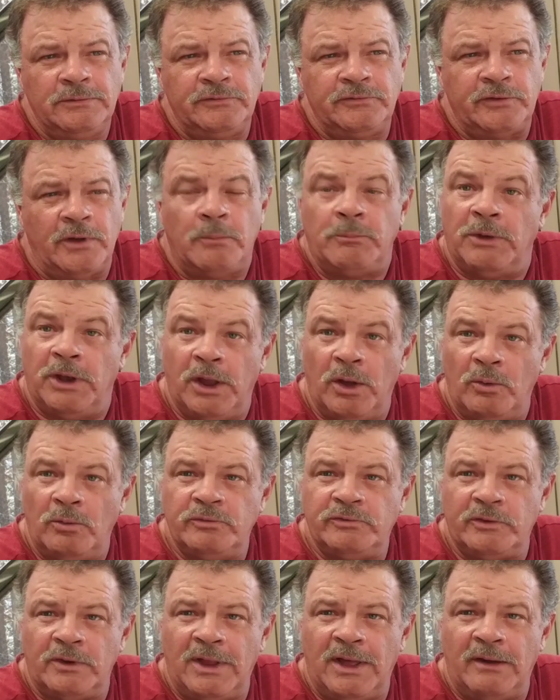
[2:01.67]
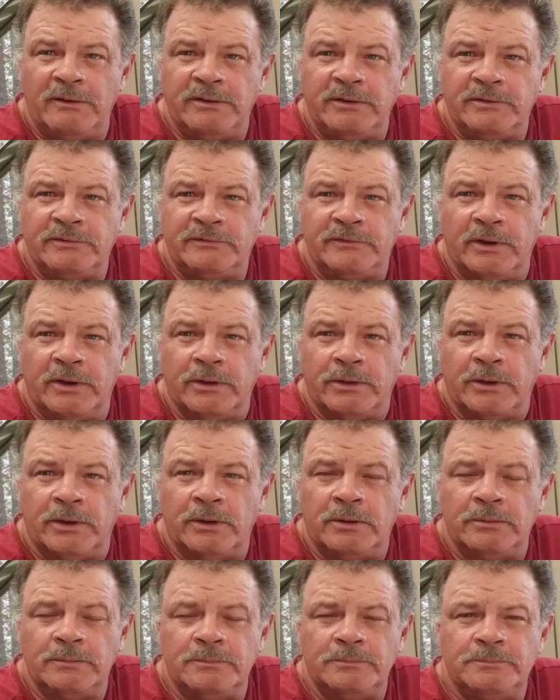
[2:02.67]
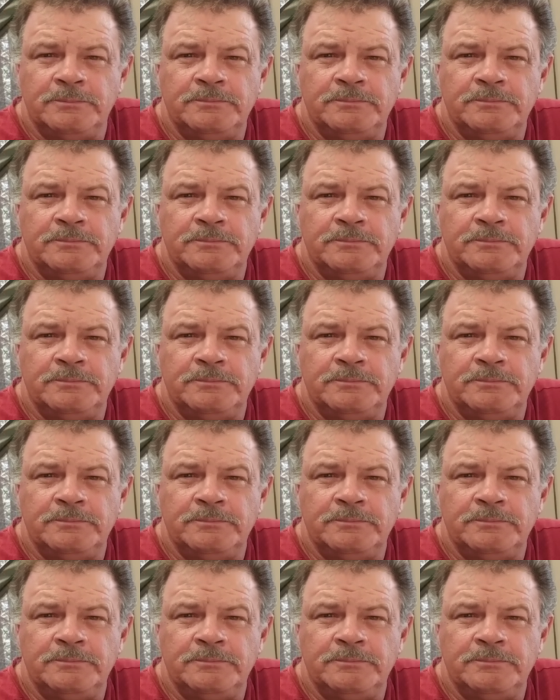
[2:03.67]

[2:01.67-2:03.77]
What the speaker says: Some Lowe's allow you to stay there.